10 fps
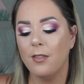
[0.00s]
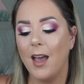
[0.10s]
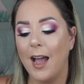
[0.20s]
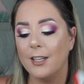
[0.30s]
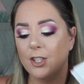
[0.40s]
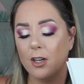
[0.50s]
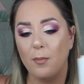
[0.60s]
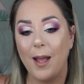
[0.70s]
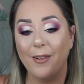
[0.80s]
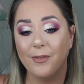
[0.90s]
The
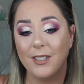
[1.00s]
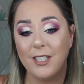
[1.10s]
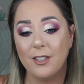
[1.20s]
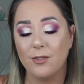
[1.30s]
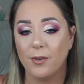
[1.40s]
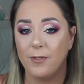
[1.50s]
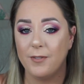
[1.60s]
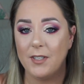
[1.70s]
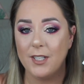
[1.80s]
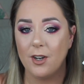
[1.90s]
eyeshadow palette retails for
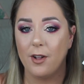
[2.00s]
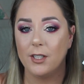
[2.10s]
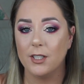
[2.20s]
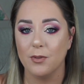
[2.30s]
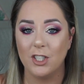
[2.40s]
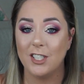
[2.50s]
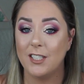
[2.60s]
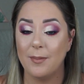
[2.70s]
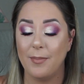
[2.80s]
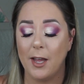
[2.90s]
$15, which
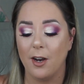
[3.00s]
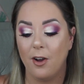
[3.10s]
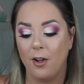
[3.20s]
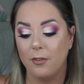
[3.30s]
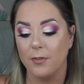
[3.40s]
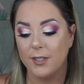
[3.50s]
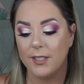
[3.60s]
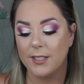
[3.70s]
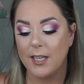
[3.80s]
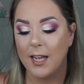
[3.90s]
isn't bad at all for
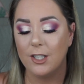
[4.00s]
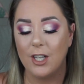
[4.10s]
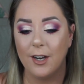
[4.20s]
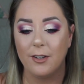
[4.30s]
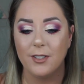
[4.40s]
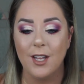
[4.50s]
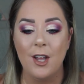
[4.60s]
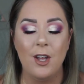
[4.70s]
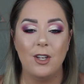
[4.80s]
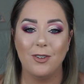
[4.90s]
six eyeshadows.
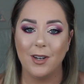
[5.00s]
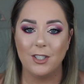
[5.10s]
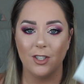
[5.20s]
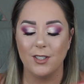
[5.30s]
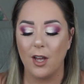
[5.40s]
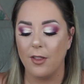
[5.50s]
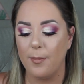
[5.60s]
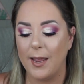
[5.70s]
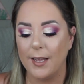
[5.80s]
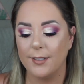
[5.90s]
You guys just saw
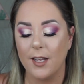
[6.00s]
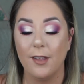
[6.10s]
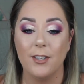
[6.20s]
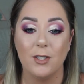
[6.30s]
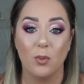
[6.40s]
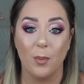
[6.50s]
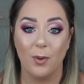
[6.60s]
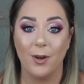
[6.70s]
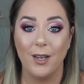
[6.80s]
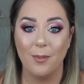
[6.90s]
the pans on this were
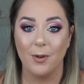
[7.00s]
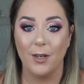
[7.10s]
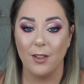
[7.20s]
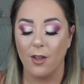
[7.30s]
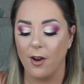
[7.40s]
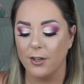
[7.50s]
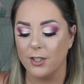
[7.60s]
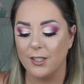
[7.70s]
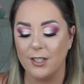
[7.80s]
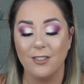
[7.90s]
pretty, pretty
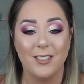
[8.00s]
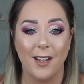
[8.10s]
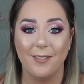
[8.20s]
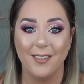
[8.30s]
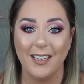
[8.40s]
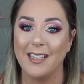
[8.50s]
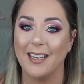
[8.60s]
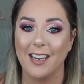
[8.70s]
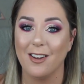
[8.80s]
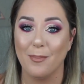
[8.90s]
large, so you're definitely
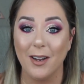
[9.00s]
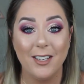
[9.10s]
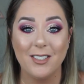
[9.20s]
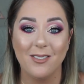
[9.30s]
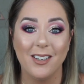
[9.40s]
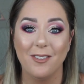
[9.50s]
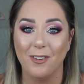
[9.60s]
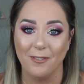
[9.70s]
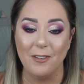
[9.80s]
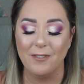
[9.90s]
getting your money's worth
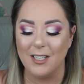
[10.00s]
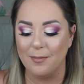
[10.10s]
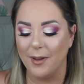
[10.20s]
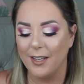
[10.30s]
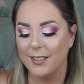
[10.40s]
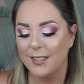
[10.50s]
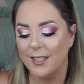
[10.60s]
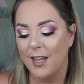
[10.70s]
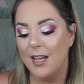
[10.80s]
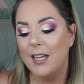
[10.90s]
for 15 bucks.